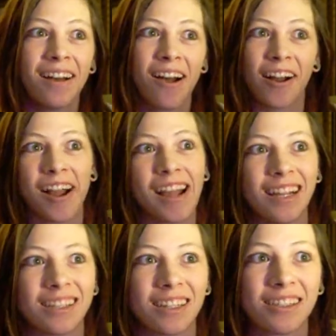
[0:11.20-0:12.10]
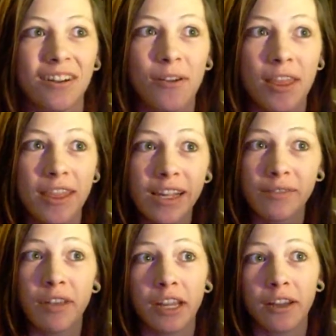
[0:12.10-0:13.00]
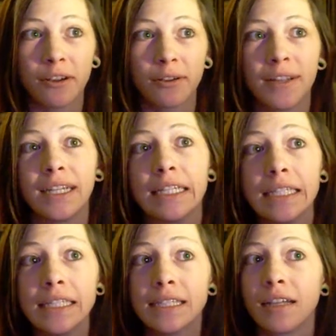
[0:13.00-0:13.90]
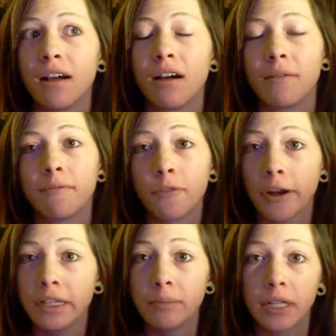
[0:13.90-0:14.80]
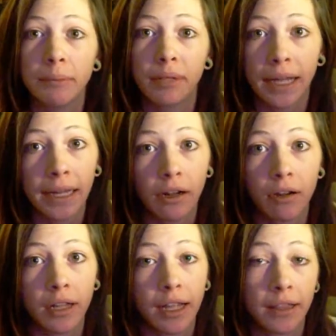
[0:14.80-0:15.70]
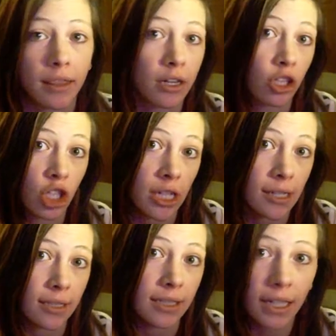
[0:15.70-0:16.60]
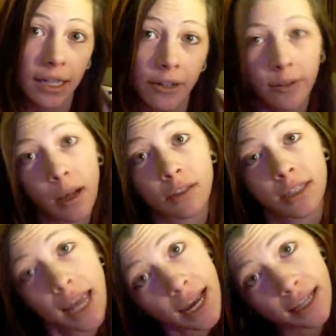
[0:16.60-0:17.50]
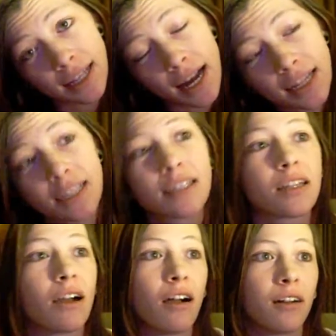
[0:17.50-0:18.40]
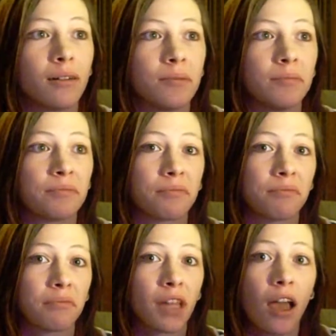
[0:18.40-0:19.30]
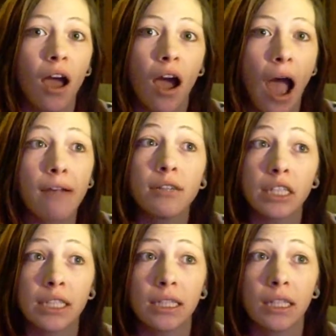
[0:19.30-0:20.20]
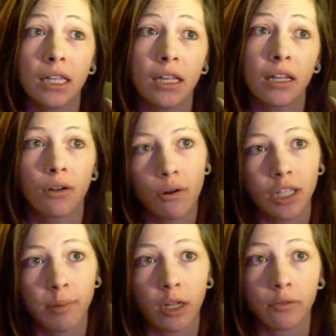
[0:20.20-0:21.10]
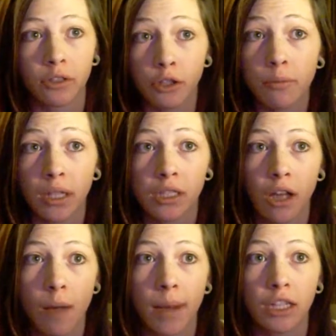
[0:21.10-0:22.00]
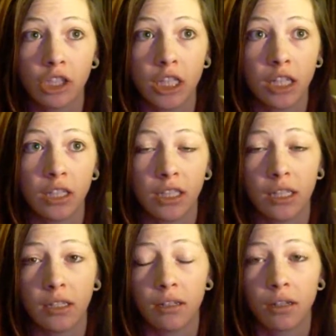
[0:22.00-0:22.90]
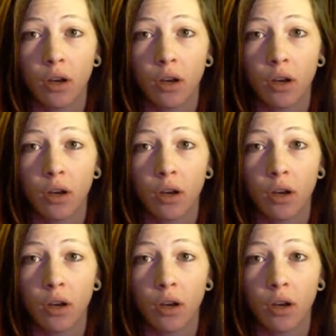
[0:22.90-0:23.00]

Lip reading: Alright, so this video is for anybody planning on getting their GED or about to take a test. I recently, in a course span over 2 months, got my GED.